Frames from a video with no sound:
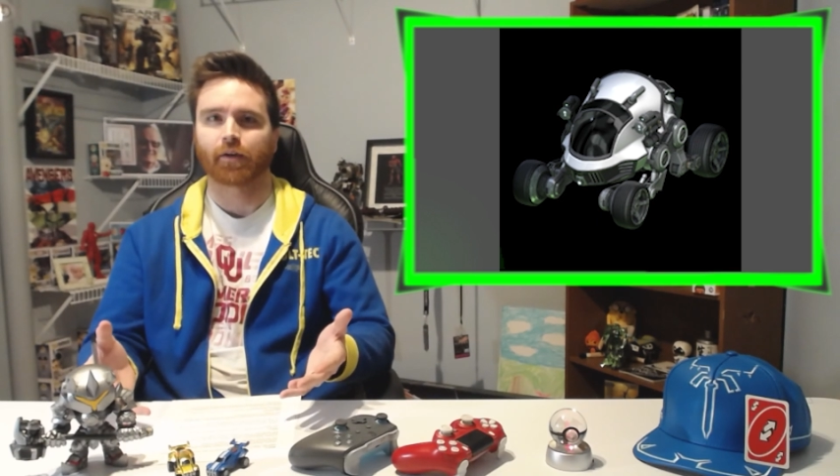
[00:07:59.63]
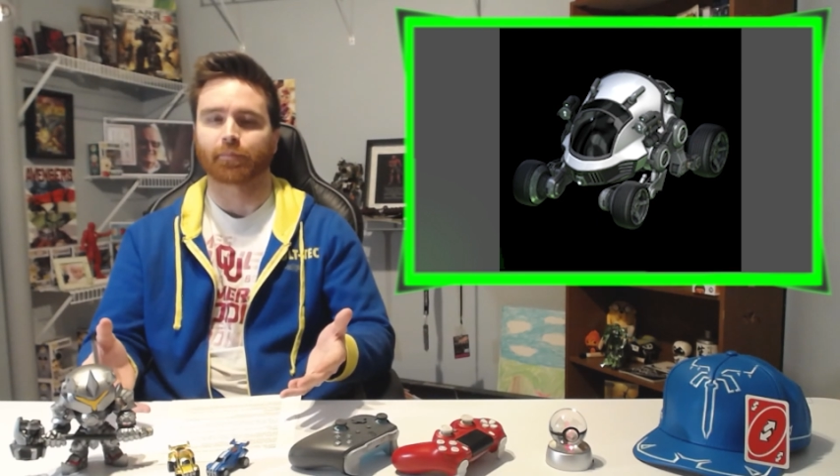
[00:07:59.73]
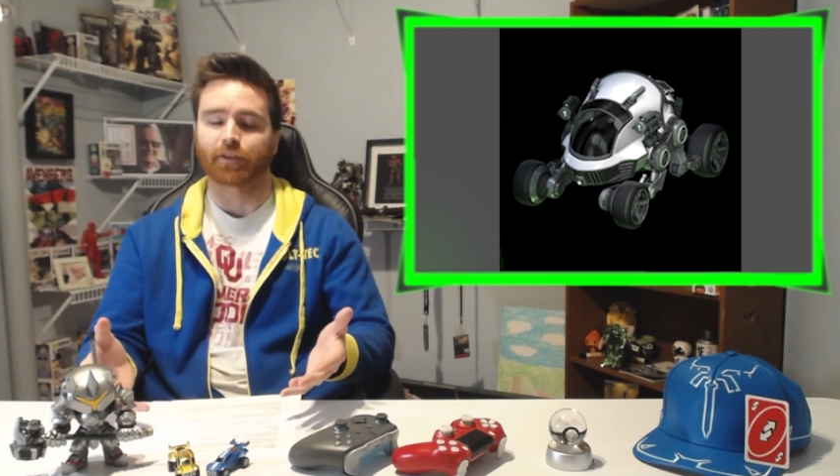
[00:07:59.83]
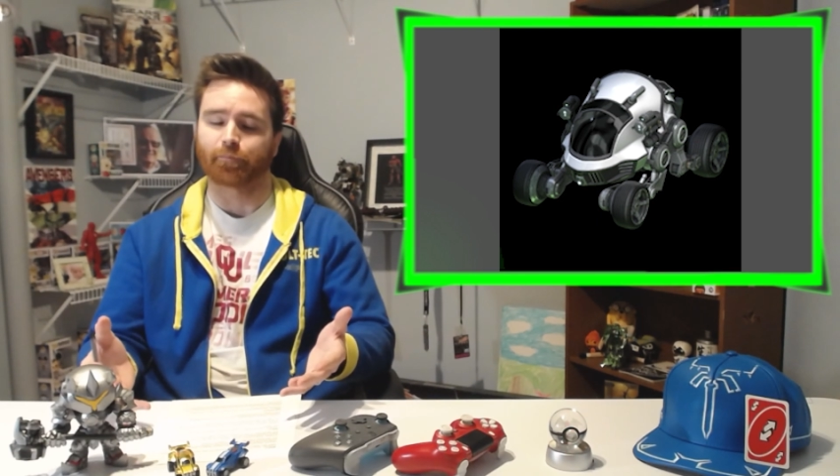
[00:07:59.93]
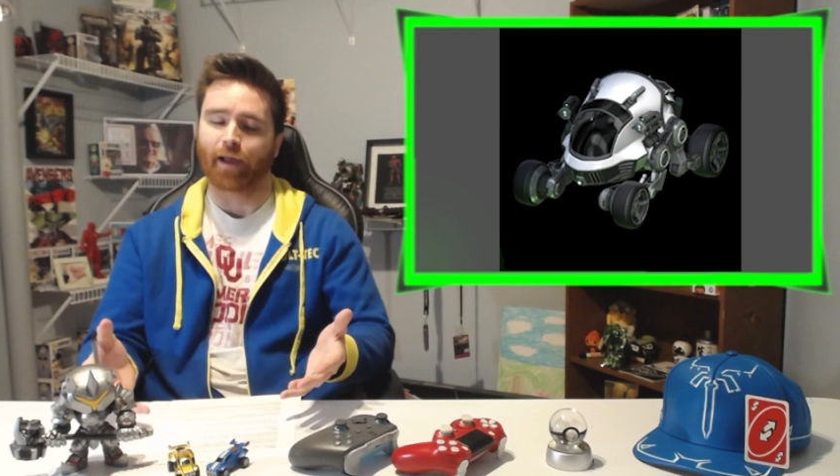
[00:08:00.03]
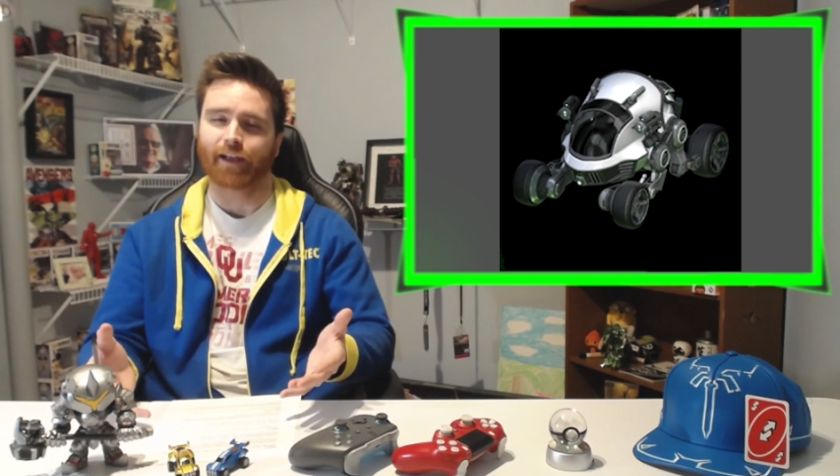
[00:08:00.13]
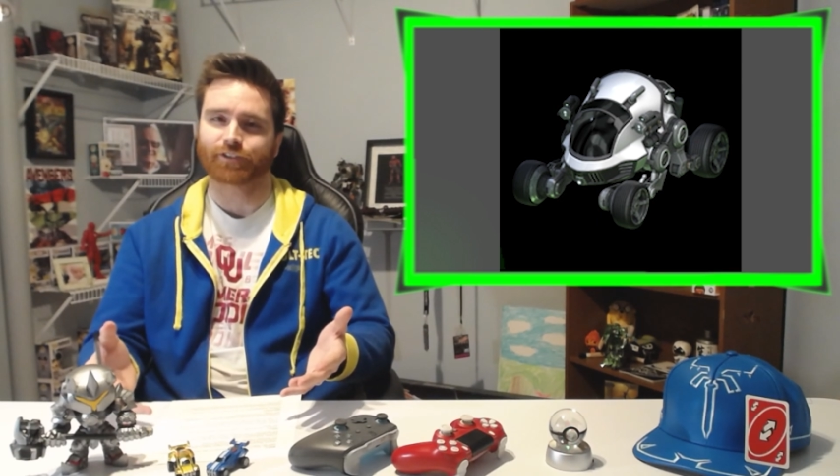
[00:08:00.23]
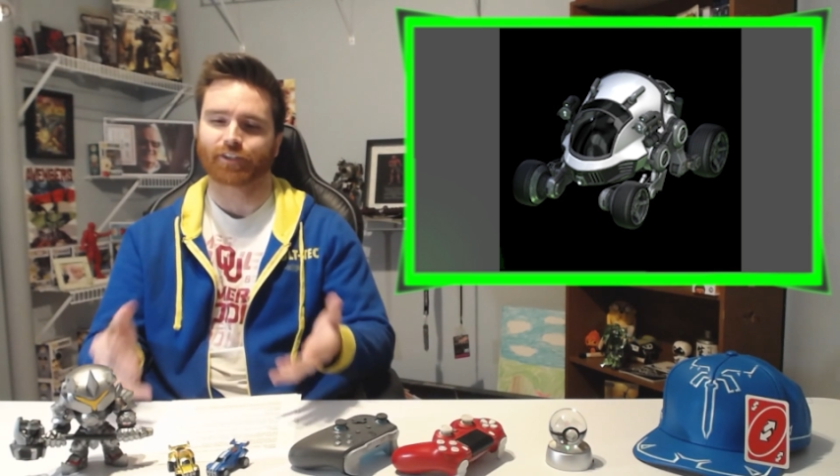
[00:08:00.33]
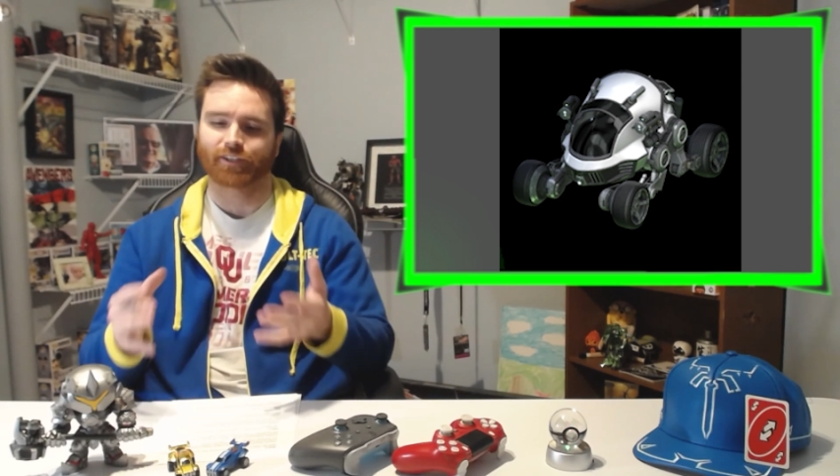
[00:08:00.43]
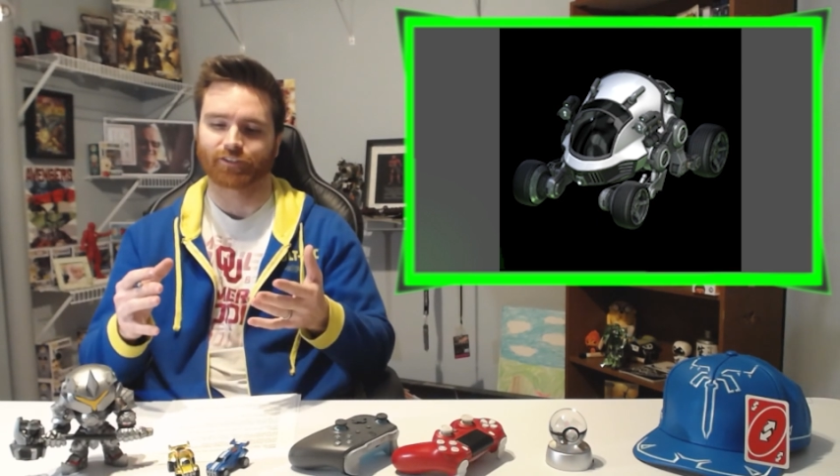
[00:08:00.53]
but the
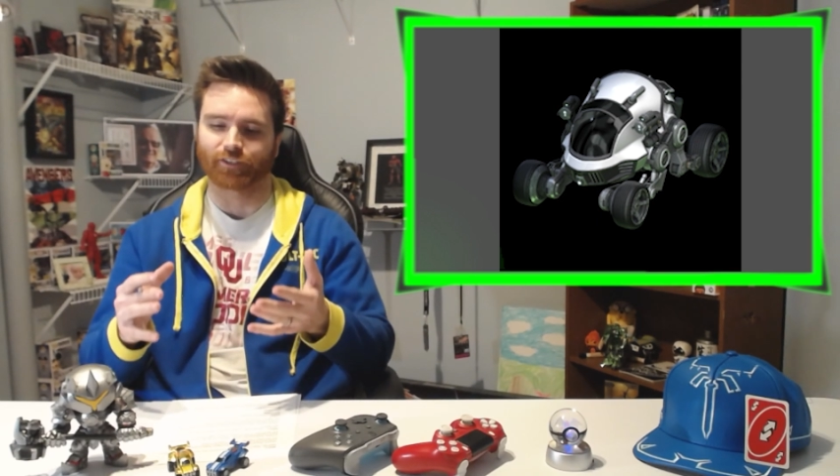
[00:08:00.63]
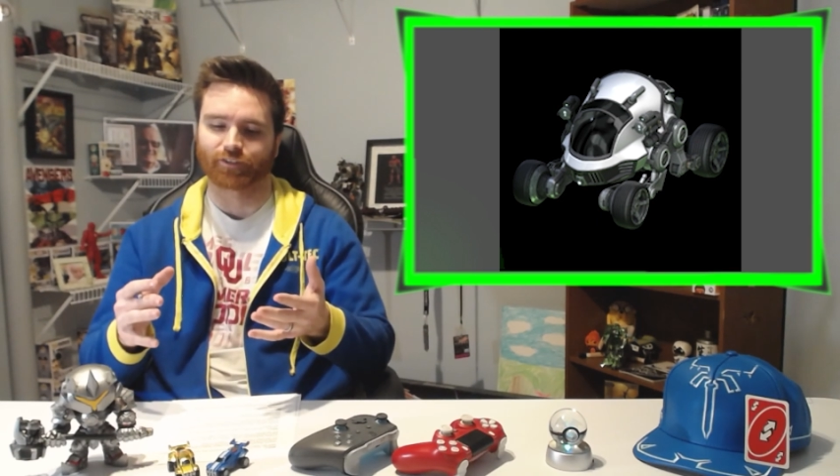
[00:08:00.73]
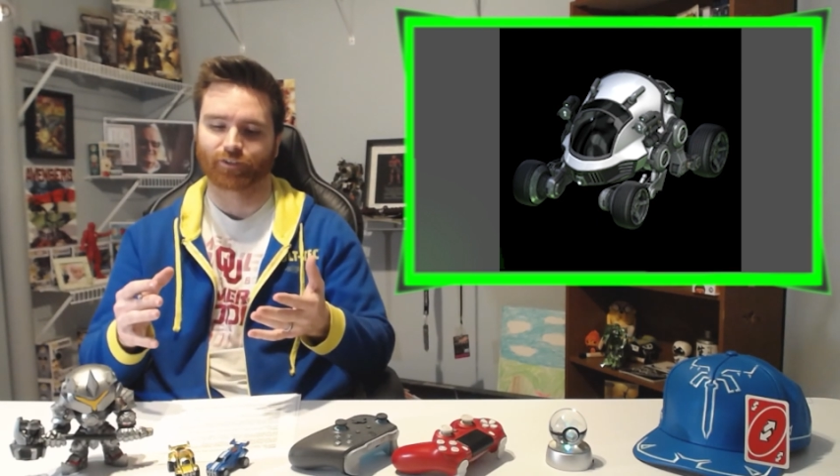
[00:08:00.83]
Magic just